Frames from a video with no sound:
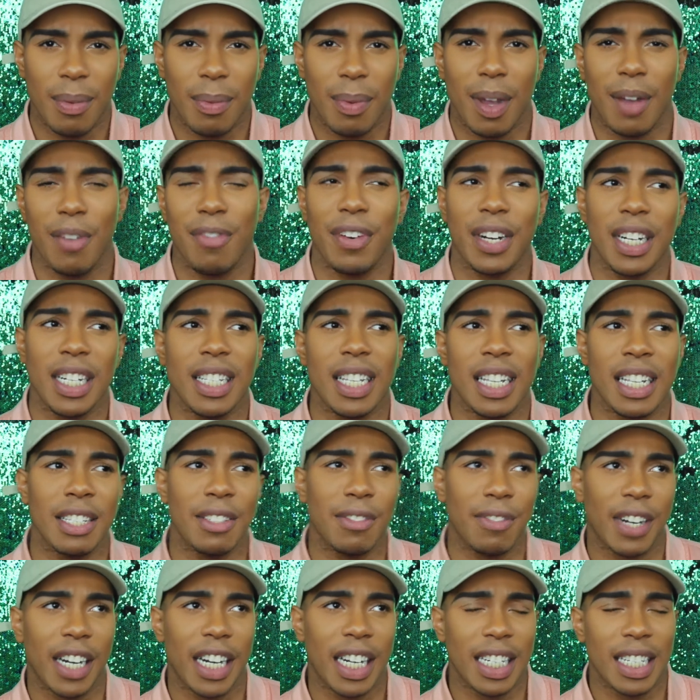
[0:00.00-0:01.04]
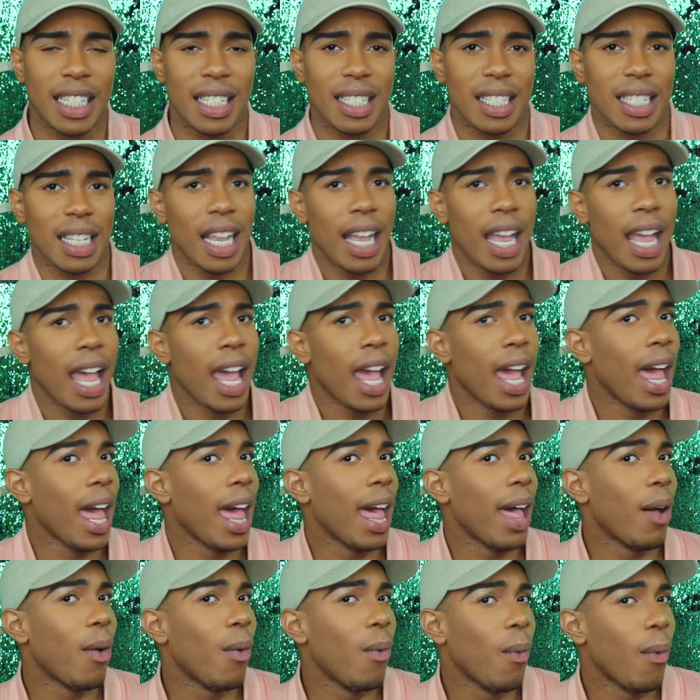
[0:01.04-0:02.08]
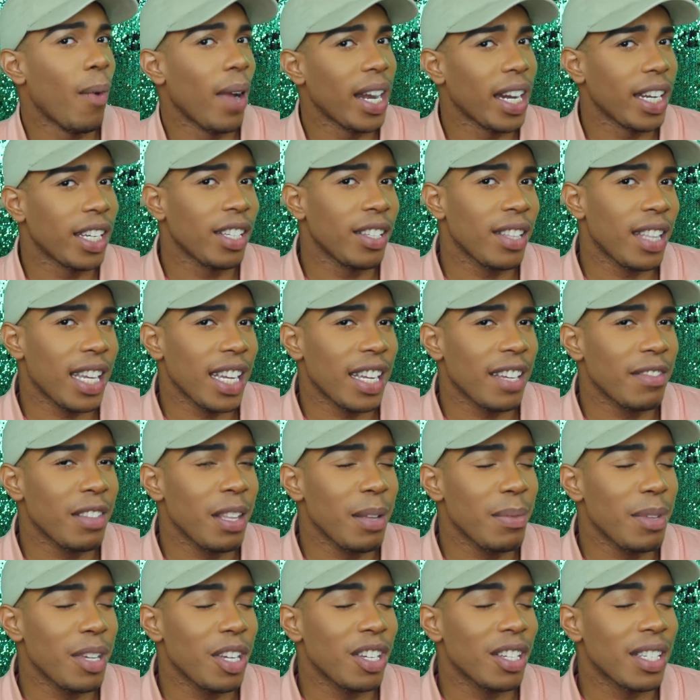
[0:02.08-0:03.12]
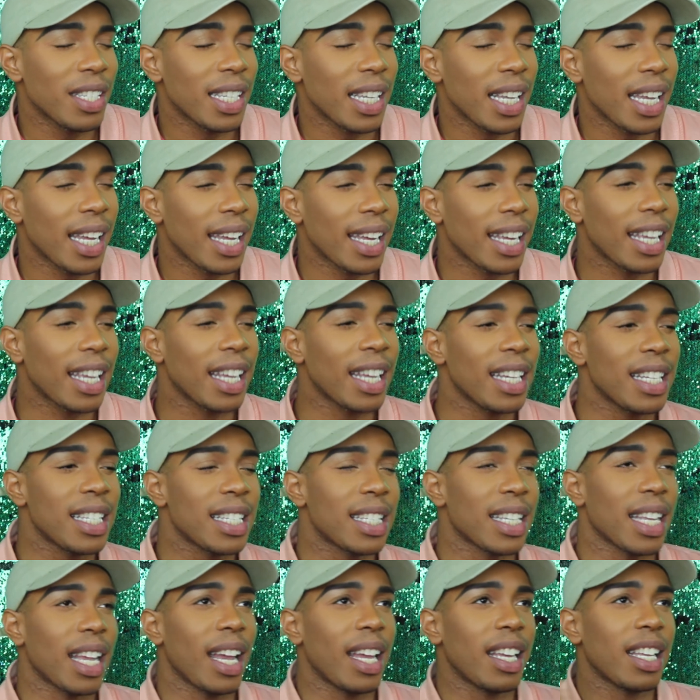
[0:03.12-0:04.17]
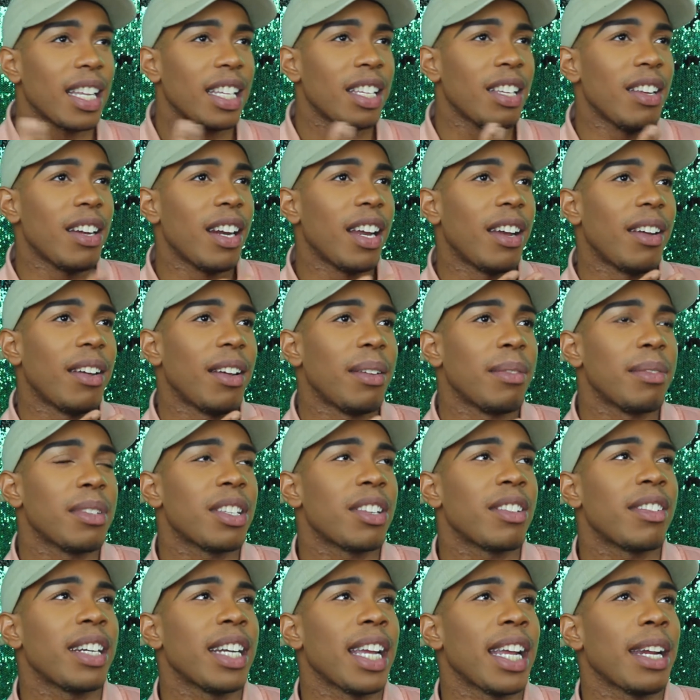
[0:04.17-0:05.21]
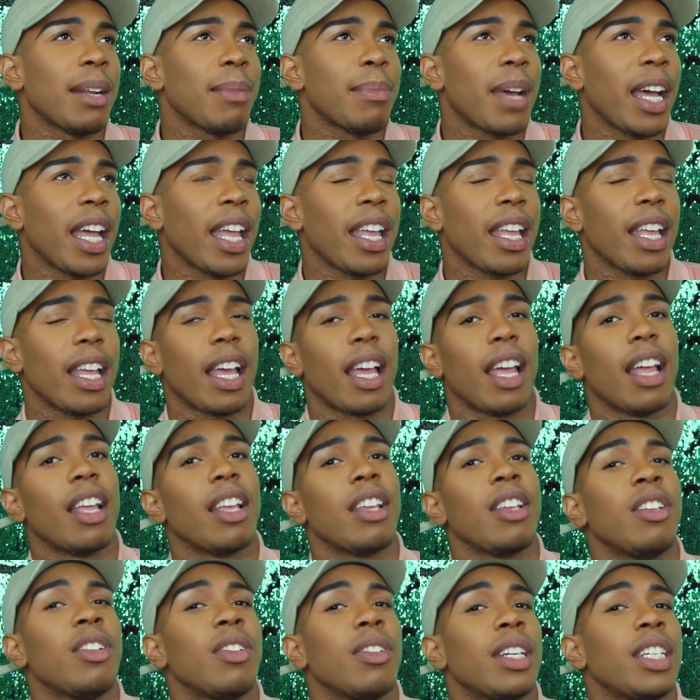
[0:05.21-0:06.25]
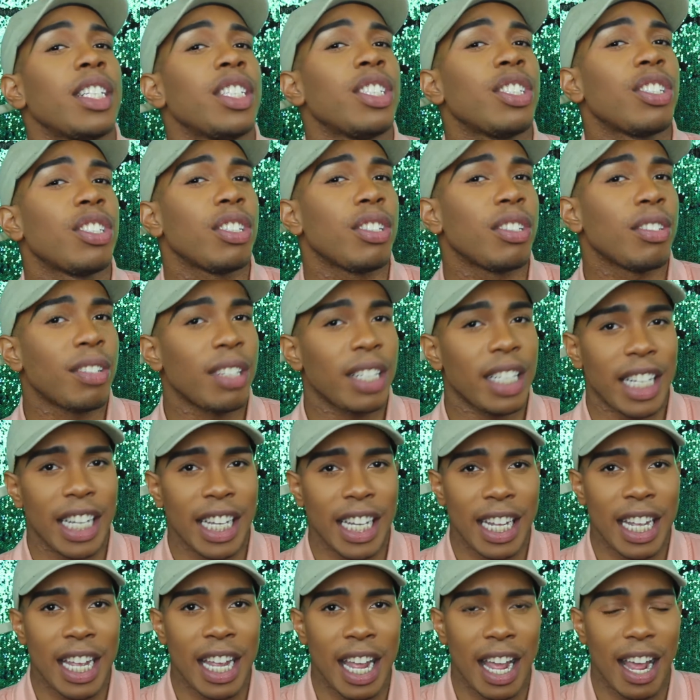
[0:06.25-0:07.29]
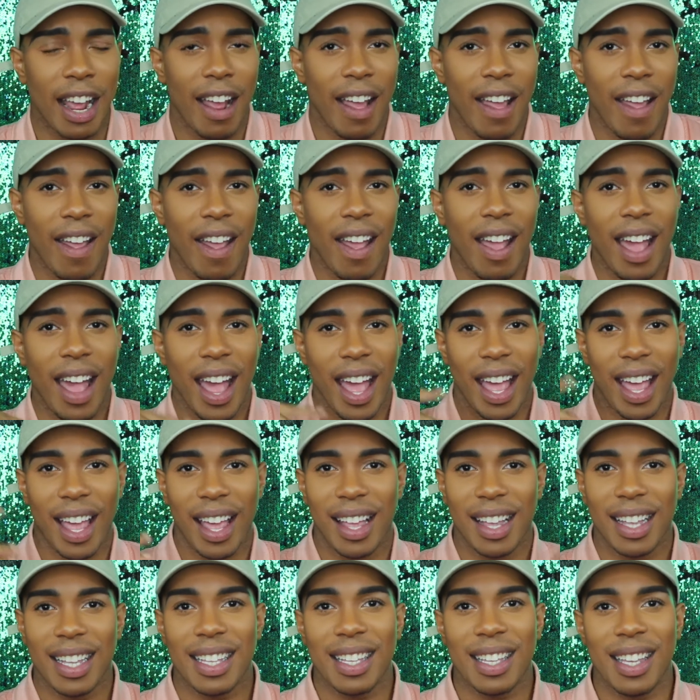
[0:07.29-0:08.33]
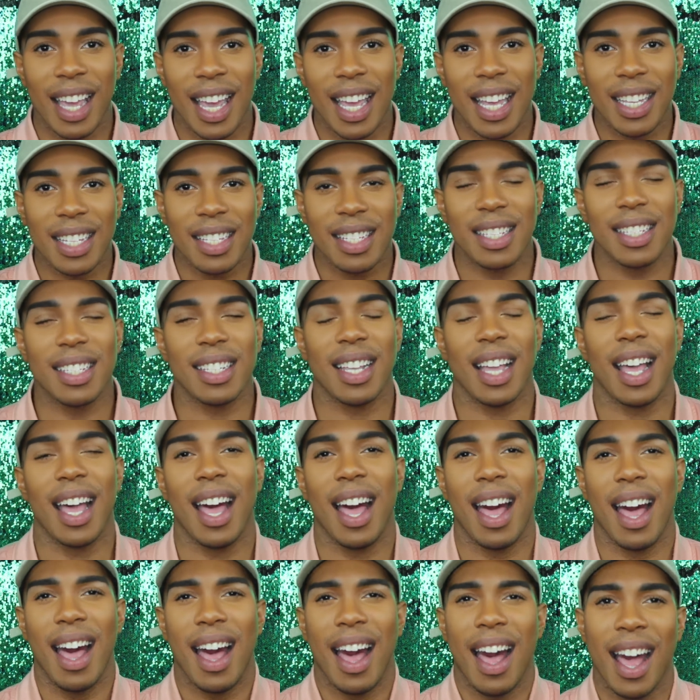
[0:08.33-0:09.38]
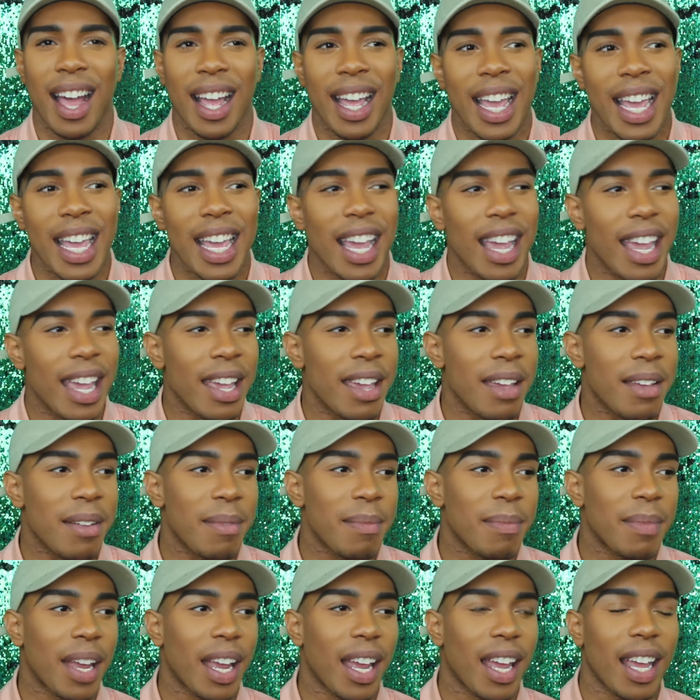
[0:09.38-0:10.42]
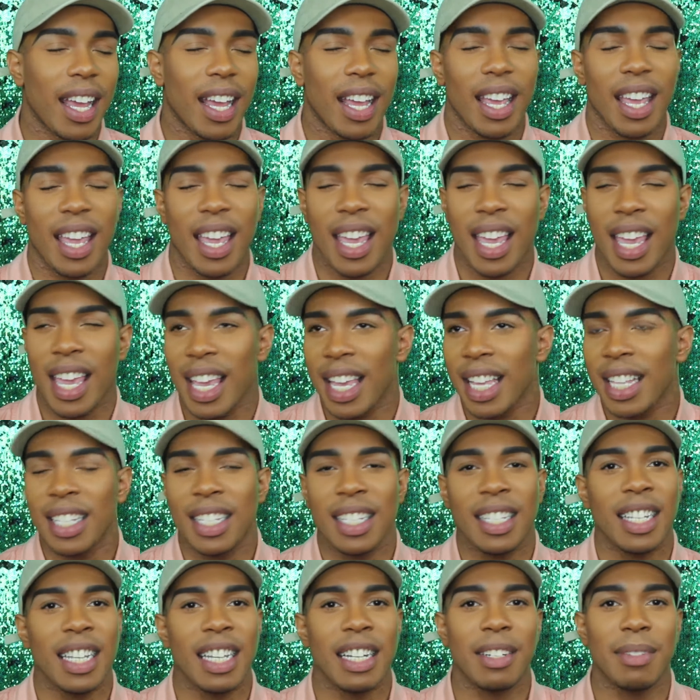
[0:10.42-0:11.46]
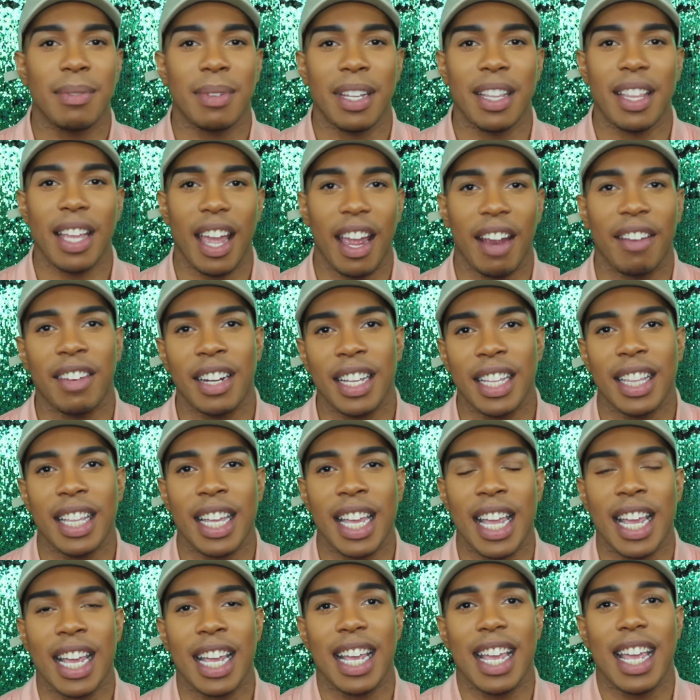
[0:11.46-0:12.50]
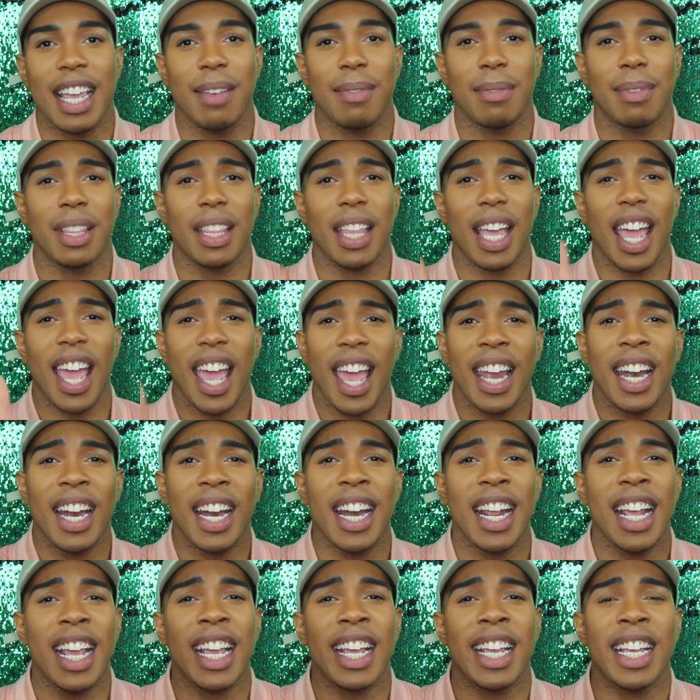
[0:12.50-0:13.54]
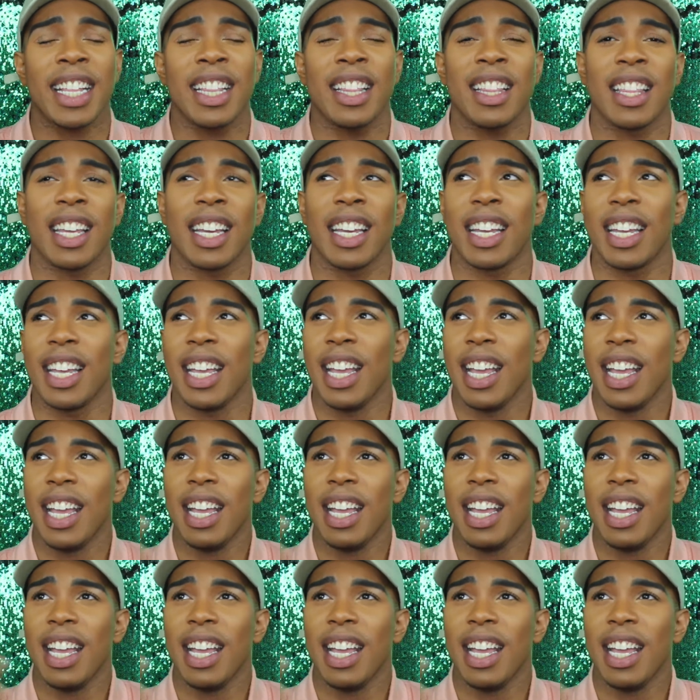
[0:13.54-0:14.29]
well, first things first, what do you think of the music? Because, you know, it was created by yours truly. Yes, I am hands in with everything, with the editing, the